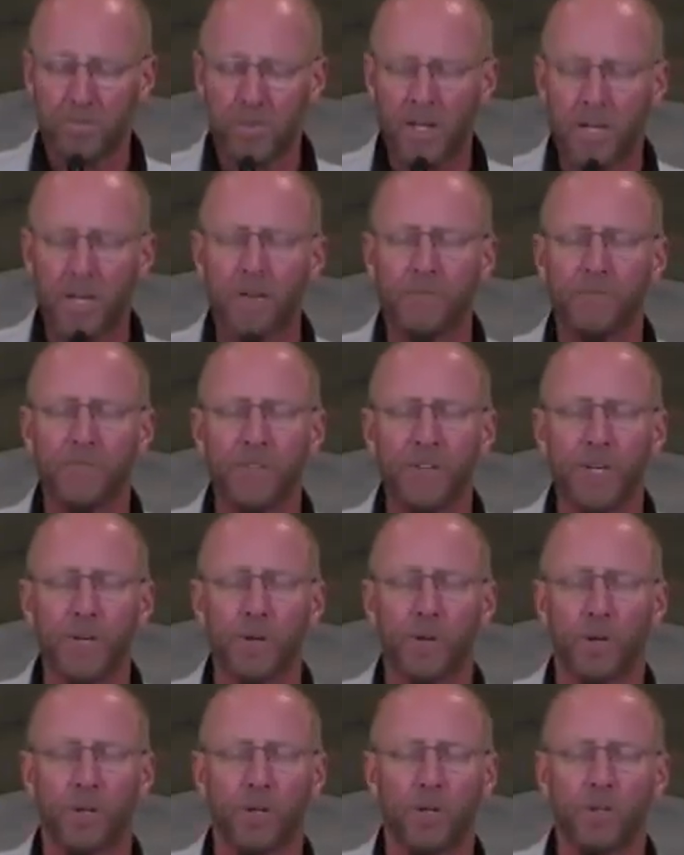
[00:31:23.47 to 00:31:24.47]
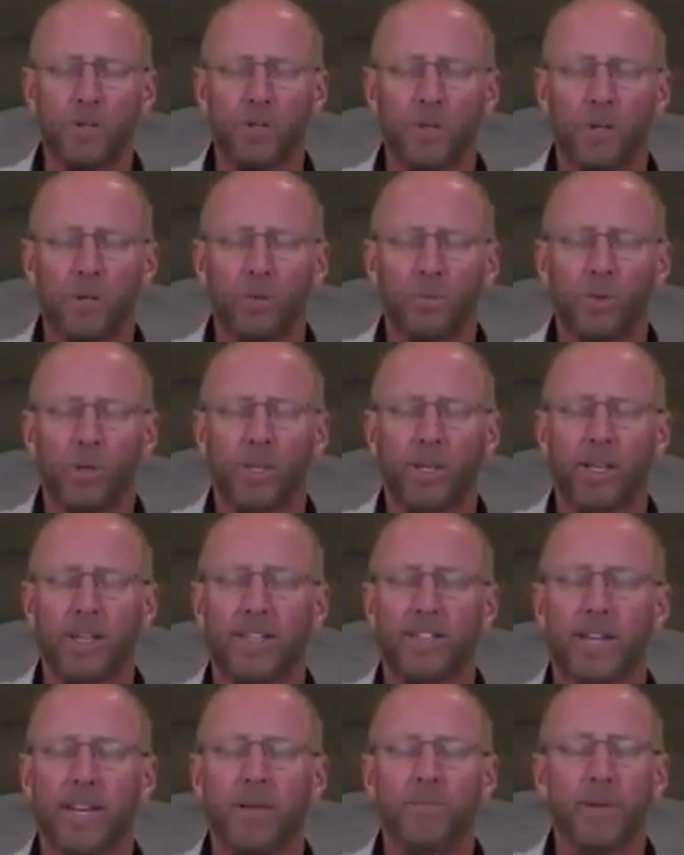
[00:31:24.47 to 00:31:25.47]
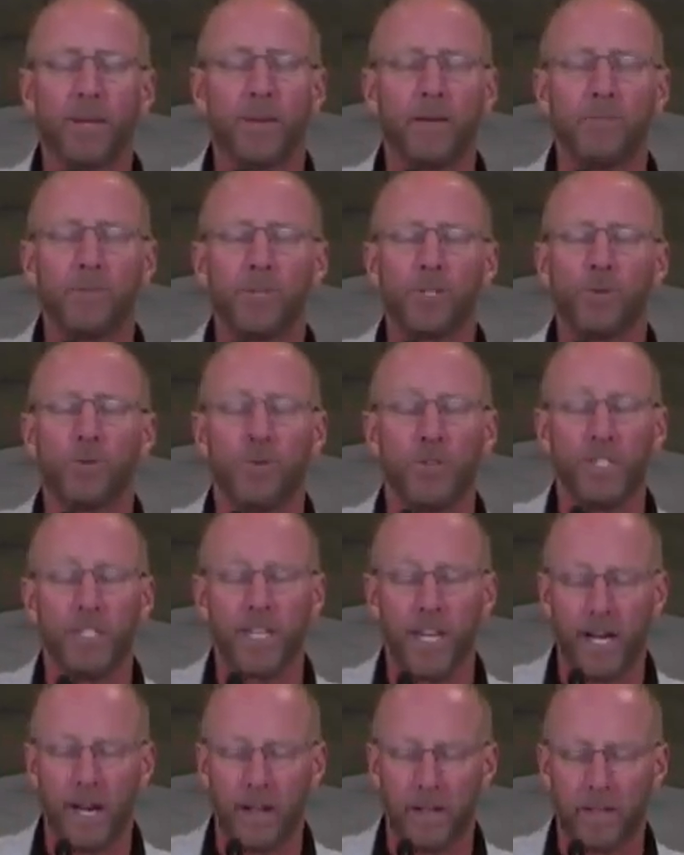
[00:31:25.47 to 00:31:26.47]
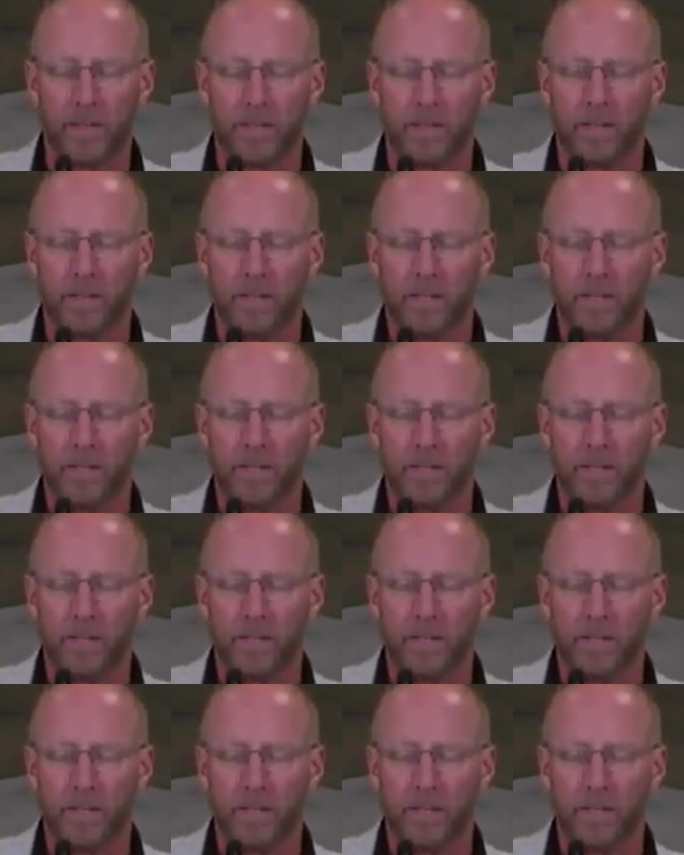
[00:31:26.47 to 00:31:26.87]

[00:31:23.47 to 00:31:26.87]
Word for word: if Nero will condemn him to death.